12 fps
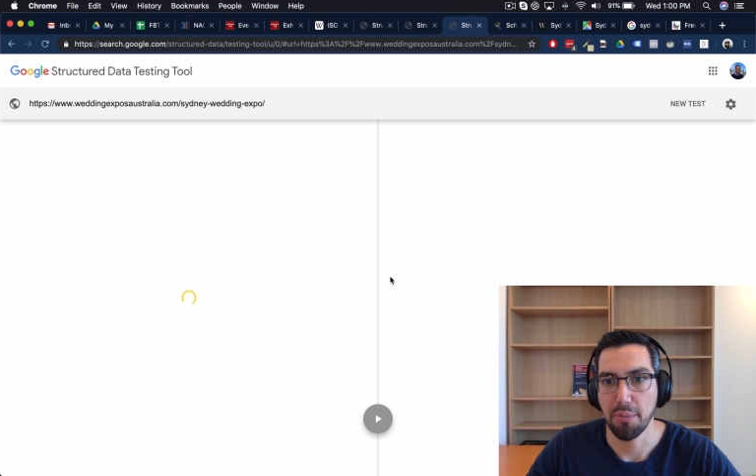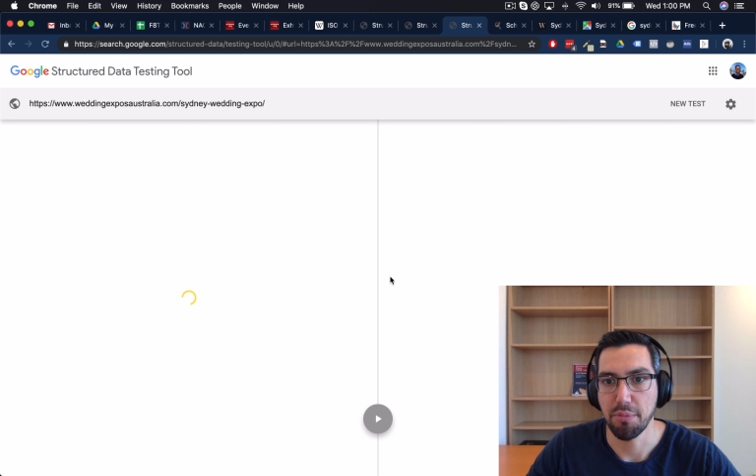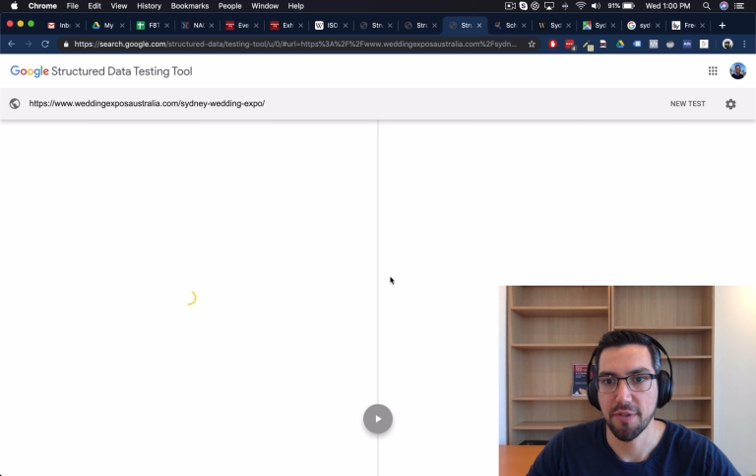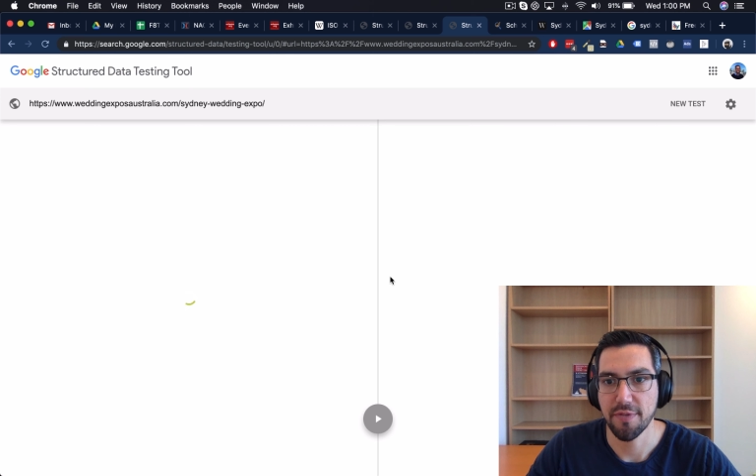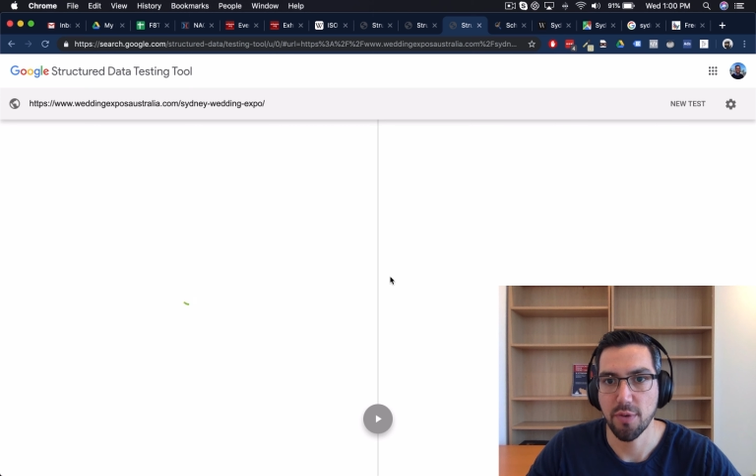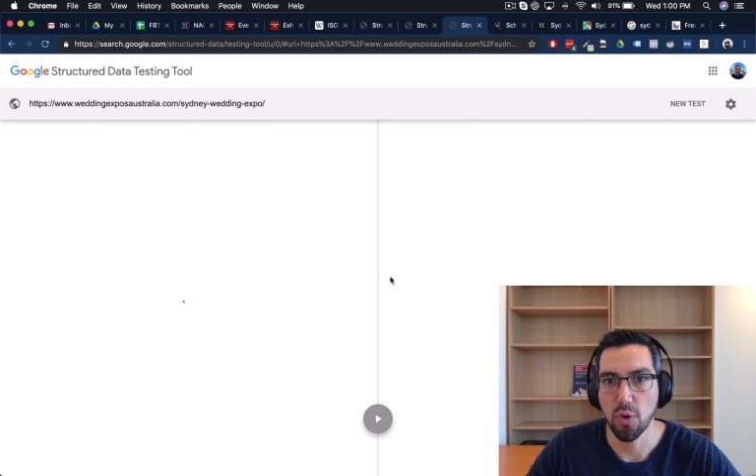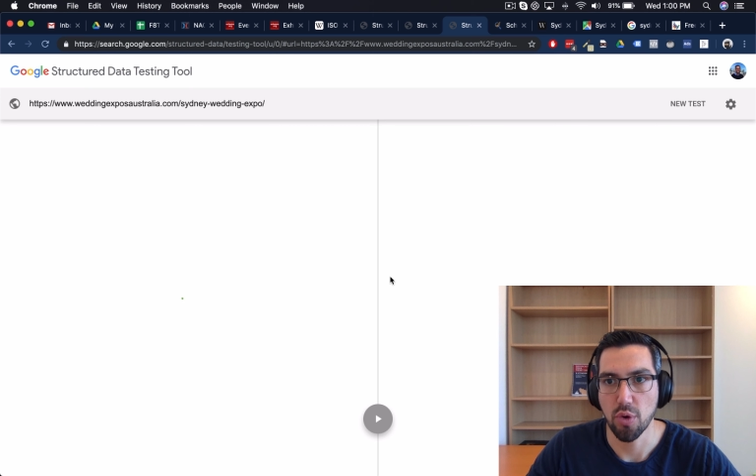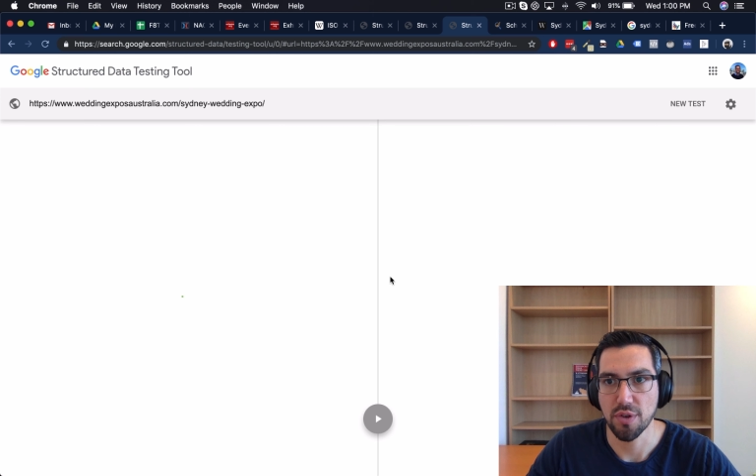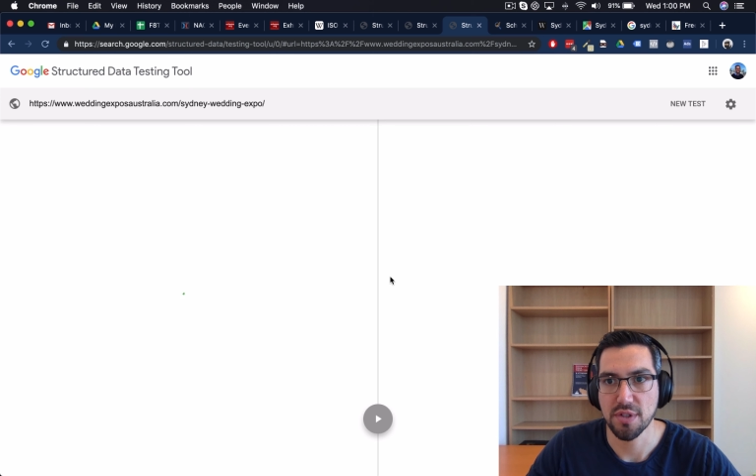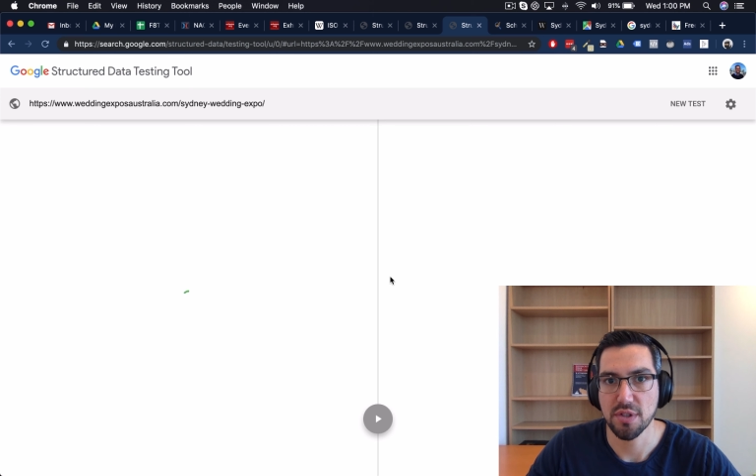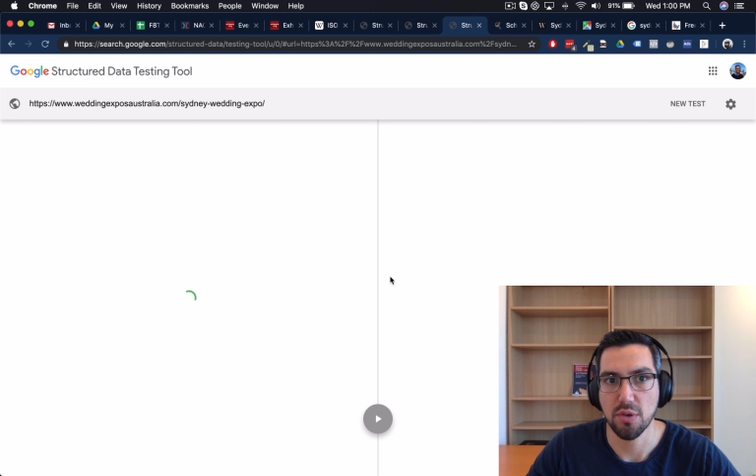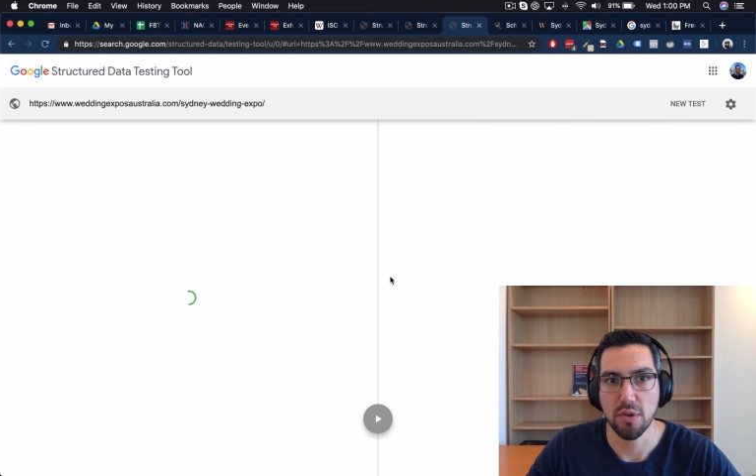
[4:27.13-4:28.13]
before
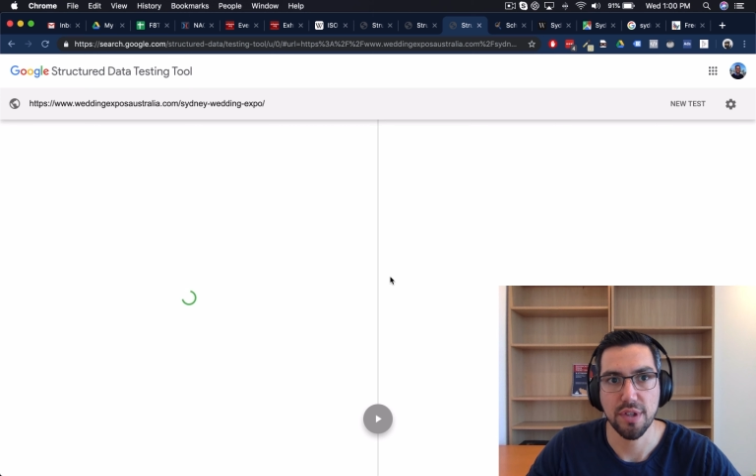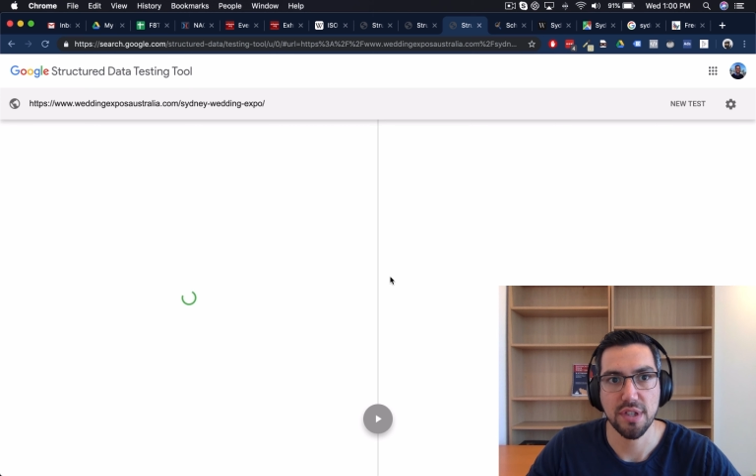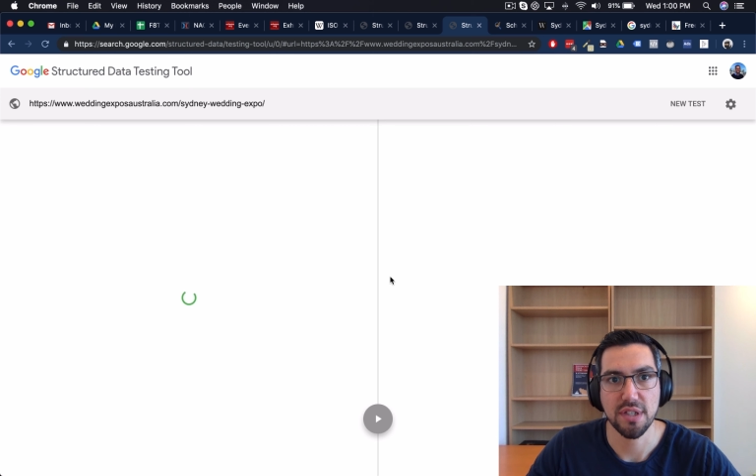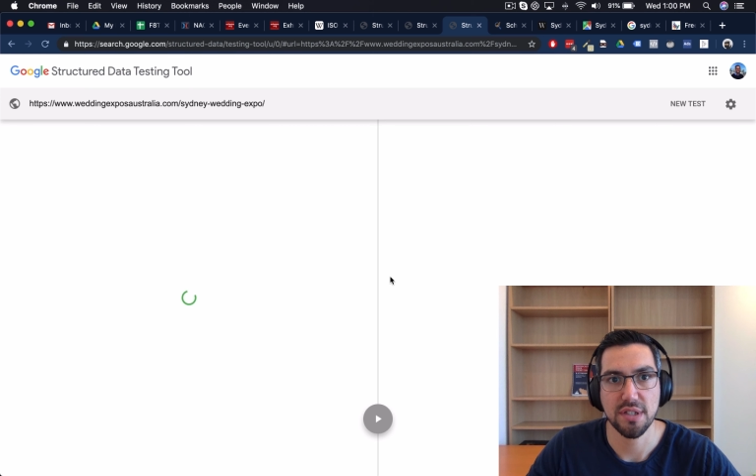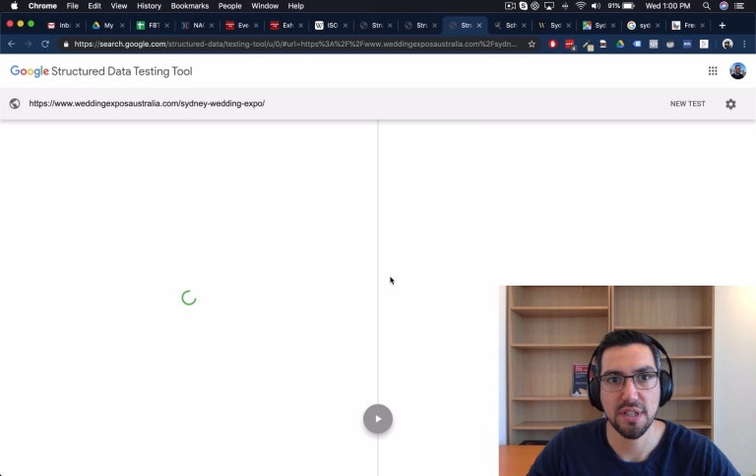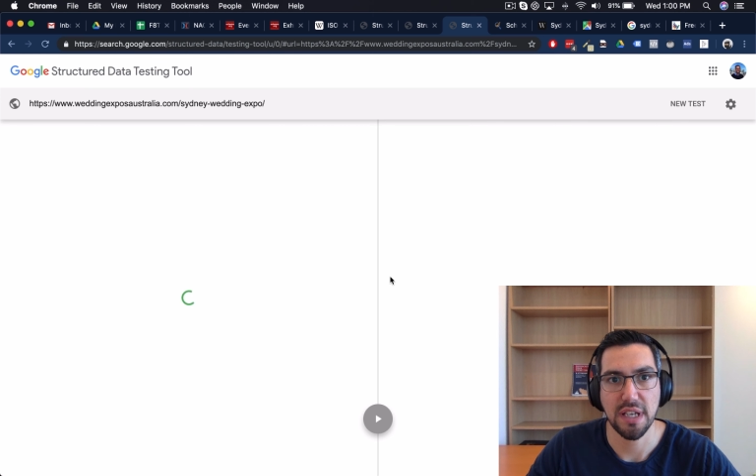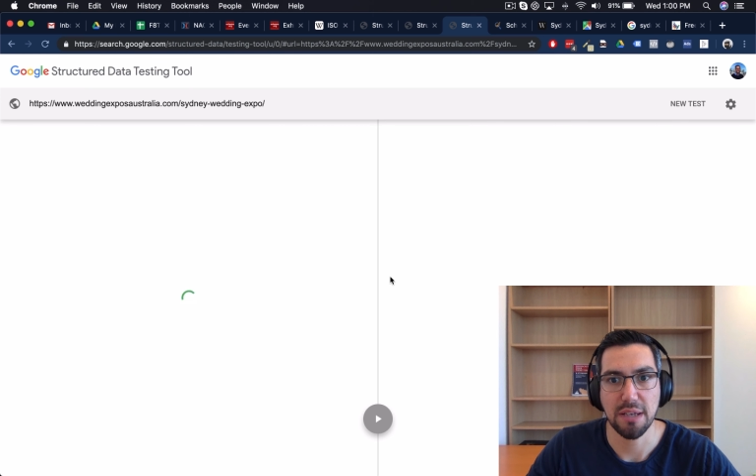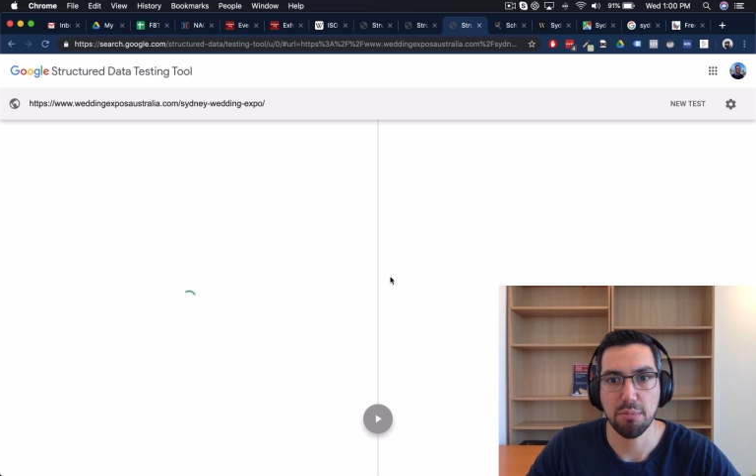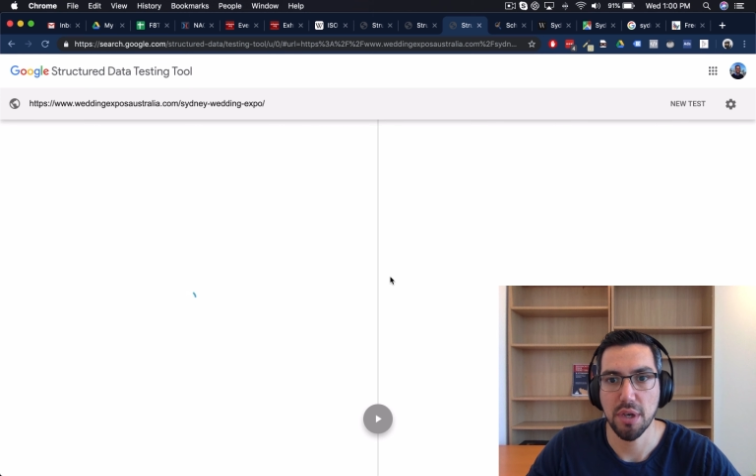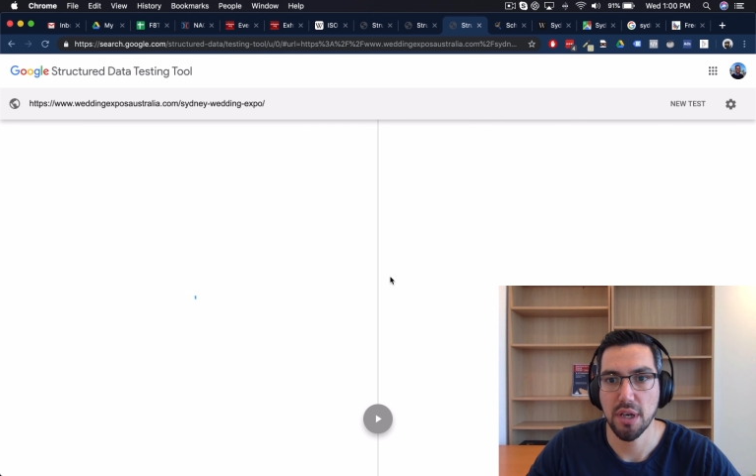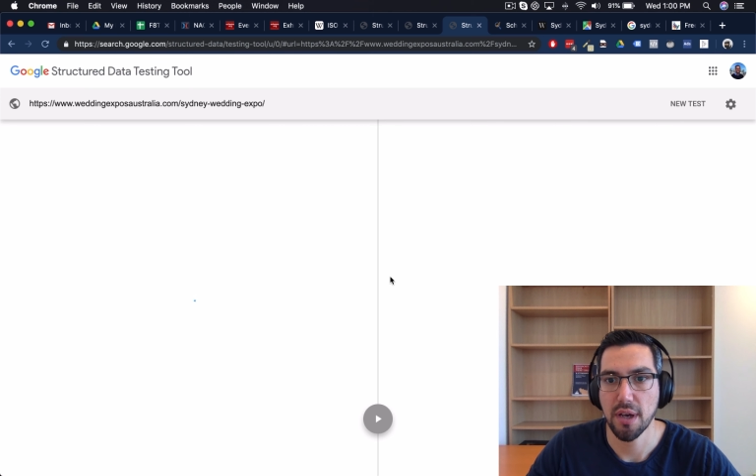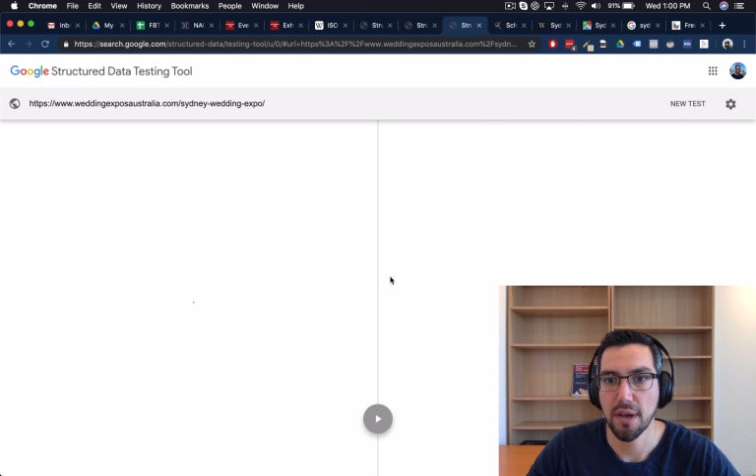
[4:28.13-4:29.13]
installing the
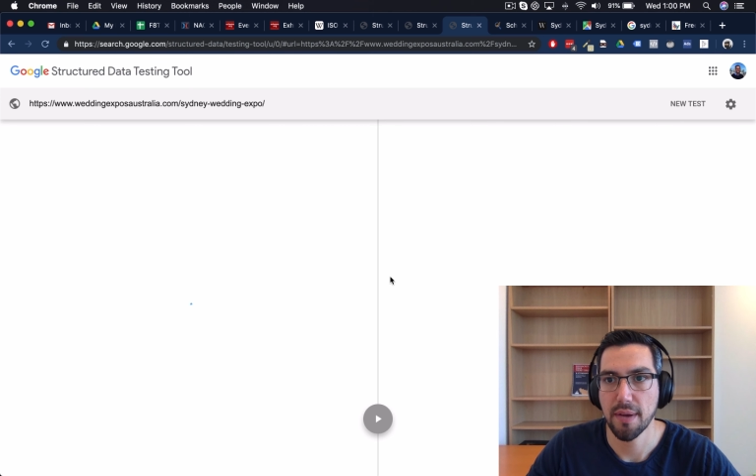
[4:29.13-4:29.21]
schema.